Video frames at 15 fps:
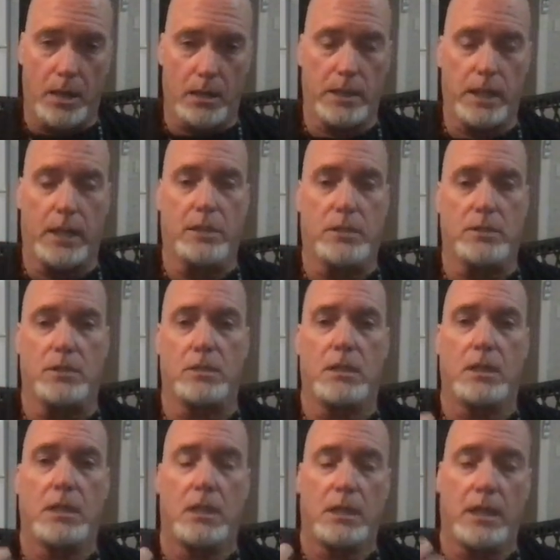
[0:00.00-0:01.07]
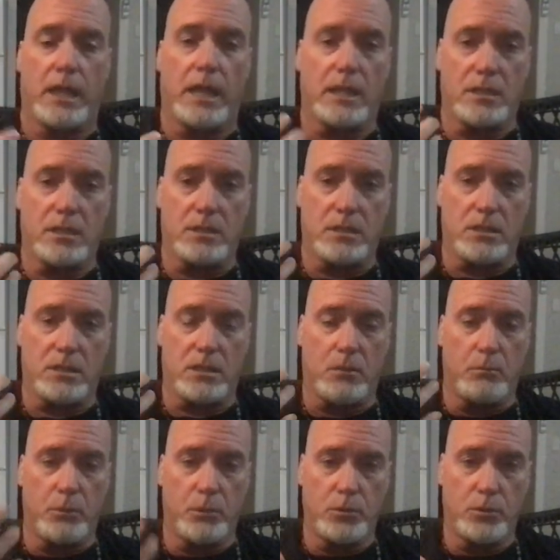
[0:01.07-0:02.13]
That is the
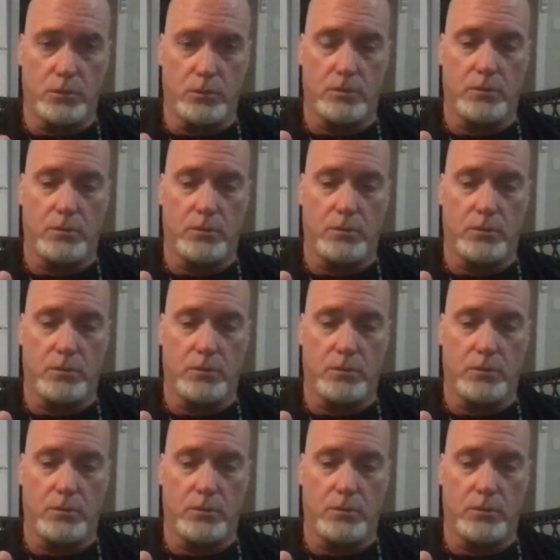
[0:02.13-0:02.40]
moon.